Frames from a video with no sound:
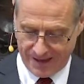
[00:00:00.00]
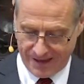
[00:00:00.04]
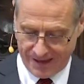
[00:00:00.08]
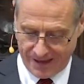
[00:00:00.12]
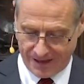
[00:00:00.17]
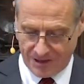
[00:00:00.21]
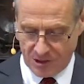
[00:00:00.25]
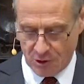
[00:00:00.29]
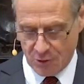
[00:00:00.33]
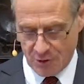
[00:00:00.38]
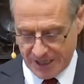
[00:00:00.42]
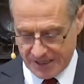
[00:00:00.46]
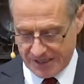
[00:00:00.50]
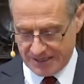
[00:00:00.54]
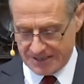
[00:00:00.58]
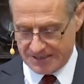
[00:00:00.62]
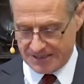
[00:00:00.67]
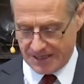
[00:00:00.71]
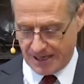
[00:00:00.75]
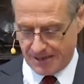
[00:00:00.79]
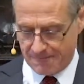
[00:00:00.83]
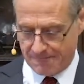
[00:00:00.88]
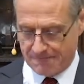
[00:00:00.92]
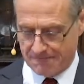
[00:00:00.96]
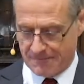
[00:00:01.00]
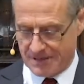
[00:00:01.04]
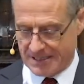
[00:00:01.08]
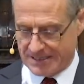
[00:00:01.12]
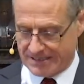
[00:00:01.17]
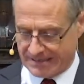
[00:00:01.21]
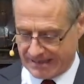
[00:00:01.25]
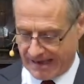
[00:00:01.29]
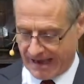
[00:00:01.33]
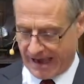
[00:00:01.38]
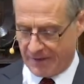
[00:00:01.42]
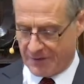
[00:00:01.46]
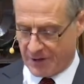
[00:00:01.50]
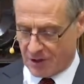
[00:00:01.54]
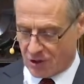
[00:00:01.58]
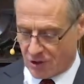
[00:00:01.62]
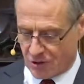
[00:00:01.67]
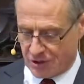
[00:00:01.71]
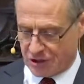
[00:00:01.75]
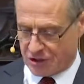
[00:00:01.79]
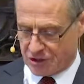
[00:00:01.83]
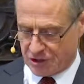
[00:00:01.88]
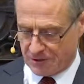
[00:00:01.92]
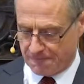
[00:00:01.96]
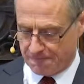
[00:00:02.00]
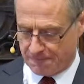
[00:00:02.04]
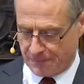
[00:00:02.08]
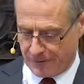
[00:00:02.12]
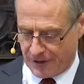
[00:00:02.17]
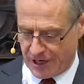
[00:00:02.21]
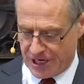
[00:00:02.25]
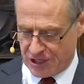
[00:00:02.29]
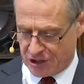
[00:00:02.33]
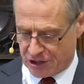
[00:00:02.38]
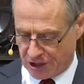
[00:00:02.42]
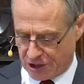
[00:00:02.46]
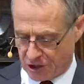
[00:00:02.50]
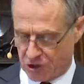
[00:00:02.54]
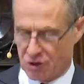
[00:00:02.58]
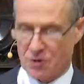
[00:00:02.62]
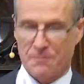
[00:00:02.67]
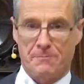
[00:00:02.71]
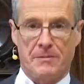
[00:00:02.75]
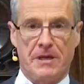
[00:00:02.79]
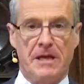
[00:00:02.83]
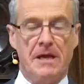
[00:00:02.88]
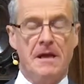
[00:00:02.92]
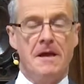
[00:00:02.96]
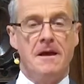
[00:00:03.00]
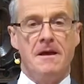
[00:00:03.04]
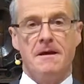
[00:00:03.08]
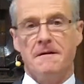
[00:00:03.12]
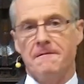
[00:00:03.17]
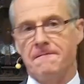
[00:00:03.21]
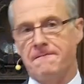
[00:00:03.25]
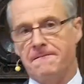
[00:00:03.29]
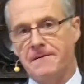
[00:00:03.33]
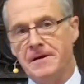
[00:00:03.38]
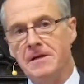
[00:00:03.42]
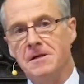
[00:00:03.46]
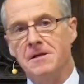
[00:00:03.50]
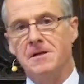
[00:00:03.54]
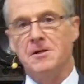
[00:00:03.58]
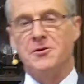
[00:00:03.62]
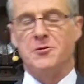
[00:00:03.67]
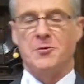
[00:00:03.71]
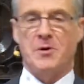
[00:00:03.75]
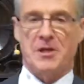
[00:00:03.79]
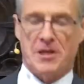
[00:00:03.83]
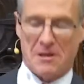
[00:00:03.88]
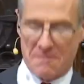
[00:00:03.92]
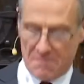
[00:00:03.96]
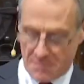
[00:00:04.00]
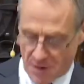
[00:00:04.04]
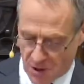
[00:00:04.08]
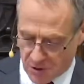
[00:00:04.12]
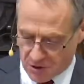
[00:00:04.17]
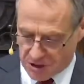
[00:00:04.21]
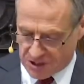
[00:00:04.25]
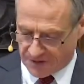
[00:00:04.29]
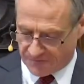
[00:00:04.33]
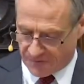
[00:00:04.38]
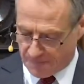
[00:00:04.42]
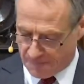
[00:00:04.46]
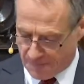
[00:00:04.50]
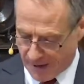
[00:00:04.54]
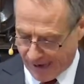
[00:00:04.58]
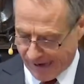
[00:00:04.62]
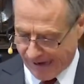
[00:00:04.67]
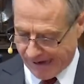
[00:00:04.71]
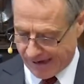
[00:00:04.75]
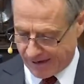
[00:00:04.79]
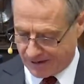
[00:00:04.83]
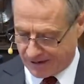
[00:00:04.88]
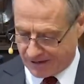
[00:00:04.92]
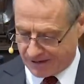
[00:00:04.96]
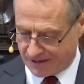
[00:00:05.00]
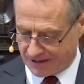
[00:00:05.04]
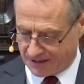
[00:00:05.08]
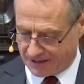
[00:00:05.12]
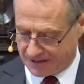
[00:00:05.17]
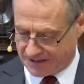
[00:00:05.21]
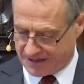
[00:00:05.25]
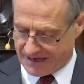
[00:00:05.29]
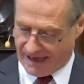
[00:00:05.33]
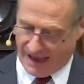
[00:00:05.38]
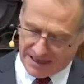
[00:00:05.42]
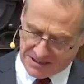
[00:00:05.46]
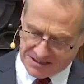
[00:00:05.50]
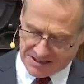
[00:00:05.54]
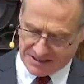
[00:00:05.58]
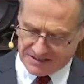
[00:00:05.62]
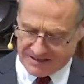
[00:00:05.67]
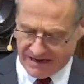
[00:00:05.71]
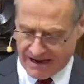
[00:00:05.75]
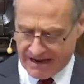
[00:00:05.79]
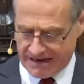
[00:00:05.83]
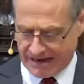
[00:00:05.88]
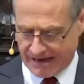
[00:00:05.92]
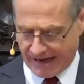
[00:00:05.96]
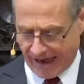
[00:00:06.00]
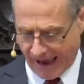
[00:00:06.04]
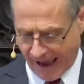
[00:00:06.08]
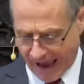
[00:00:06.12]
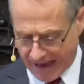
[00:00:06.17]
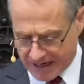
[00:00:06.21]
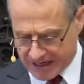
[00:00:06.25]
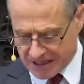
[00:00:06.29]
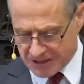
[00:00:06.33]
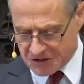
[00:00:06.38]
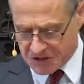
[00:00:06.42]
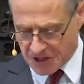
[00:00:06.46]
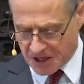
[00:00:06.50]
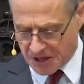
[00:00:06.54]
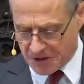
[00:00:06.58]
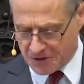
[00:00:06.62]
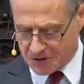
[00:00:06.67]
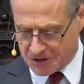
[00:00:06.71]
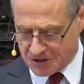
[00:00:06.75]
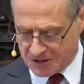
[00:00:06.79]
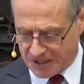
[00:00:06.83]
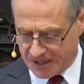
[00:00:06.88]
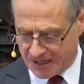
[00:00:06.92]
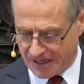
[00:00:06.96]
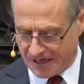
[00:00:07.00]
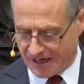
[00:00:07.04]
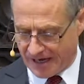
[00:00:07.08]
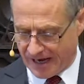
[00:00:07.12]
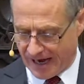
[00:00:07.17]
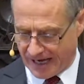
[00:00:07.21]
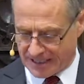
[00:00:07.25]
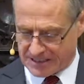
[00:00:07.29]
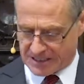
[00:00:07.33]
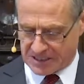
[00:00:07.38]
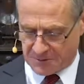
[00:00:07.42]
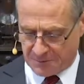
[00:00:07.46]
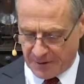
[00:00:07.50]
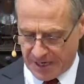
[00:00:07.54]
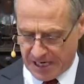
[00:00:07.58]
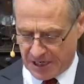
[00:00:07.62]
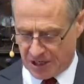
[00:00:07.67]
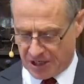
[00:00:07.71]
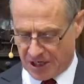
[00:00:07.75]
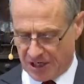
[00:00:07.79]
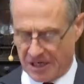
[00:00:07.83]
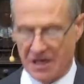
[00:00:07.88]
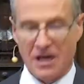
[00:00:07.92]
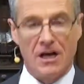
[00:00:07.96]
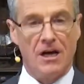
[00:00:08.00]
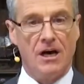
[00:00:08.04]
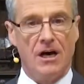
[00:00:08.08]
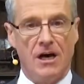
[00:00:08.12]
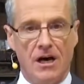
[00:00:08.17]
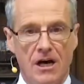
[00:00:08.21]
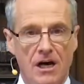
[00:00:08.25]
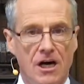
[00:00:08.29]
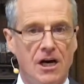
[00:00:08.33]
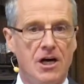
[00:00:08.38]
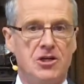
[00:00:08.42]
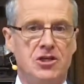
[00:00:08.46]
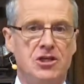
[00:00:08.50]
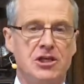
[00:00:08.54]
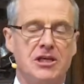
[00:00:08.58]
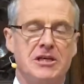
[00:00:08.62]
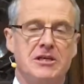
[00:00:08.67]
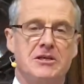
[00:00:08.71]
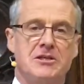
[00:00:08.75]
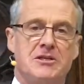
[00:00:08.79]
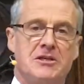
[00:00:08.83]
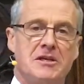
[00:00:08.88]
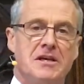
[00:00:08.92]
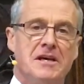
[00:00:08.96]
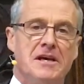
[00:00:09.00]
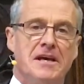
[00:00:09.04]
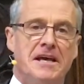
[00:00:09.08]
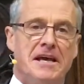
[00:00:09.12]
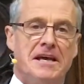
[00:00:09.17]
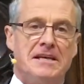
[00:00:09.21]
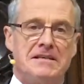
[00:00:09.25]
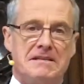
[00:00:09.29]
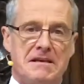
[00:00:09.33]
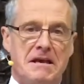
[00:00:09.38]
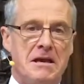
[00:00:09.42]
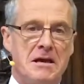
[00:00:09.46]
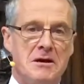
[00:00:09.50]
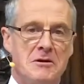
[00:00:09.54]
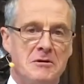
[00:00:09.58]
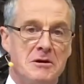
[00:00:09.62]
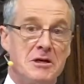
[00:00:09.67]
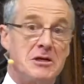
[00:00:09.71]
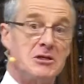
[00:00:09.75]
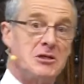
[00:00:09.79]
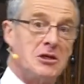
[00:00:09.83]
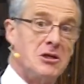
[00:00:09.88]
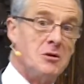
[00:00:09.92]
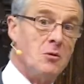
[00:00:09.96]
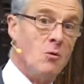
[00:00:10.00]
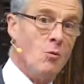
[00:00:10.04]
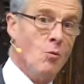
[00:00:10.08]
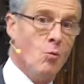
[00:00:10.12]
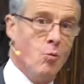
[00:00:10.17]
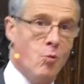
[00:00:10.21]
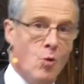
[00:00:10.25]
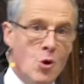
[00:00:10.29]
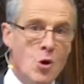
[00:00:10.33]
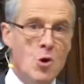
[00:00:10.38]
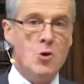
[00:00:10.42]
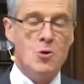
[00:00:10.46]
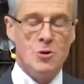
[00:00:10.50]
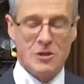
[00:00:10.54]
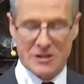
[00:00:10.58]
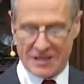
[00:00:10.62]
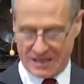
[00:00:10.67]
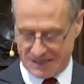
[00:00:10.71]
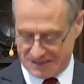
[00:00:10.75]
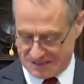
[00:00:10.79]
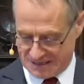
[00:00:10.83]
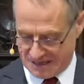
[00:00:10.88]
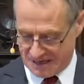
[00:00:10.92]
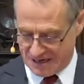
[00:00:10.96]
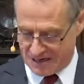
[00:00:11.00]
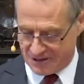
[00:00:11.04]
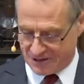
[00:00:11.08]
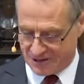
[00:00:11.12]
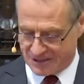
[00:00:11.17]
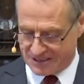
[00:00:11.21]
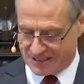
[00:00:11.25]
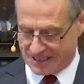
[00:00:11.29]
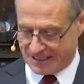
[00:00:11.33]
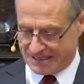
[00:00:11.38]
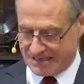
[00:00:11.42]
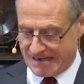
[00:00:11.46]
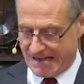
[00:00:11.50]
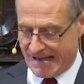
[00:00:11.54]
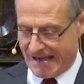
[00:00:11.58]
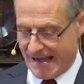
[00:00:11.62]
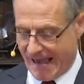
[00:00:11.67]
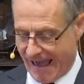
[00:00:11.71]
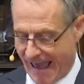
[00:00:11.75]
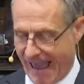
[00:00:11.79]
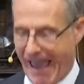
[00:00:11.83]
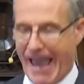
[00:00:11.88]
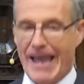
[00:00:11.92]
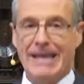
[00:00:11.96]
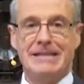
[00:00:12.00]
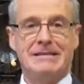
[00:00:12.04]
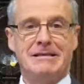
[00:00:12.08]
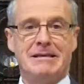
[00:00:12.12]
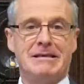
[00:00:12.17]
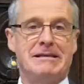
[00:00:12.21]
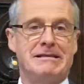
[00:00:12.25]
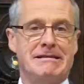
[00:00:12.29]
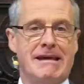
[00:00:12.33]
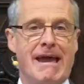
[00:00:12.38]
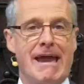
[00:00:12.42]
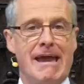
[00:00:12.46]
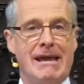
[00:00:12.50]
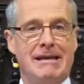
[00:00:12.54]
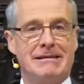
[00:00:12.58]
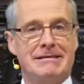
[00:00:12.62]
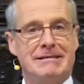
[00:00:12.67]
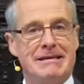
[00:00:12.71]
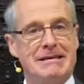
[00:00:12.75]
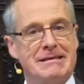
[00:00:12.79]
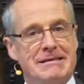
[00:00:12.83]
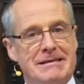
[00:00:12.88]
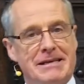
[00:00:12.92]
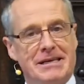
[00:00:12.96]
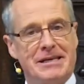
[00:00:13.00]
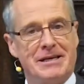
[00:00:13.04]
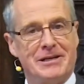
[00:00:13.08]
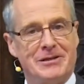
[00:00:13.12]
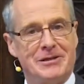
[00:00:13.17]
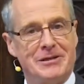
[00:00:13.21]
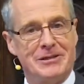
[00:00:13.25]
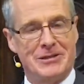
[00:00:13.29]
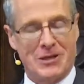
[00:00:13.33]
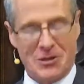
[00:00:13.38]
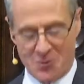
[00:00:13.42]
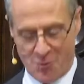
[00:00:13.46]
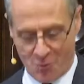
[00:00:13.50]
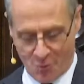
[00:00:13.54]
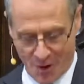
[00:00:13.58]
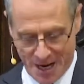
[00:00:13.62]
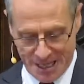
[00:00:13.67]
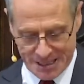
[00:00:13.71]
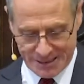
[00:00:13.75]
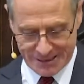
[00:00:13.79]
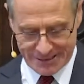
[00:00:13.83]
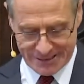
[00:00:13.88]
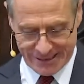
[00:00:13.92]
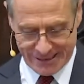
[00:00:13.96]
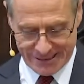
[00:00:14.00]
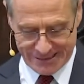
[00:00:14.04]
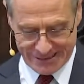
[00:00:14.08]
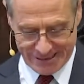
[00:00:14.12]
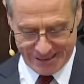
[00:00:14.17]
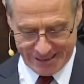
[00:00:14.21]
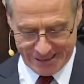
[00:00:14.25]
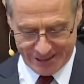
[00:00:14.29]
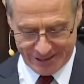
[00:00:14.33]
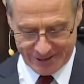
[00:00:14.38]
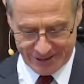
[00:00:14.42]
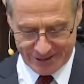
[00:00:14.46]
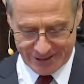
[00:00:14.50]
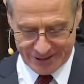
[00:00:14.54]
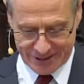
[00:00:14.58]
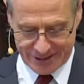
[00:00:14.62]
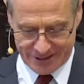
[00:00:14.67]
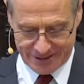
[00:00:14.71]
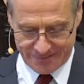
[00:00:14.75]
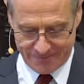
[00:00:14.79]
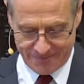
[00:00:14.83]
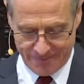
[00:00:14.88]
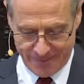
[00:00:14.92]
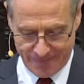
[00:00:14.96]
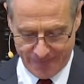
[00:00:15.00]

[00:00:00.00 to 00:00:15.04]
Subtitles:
You hear some say that Christian preaching should be filled with emotive appeal and entertaining anecdote as a speaker urges his hearers and woos his hearers and entertains his hearers and wins his hearers.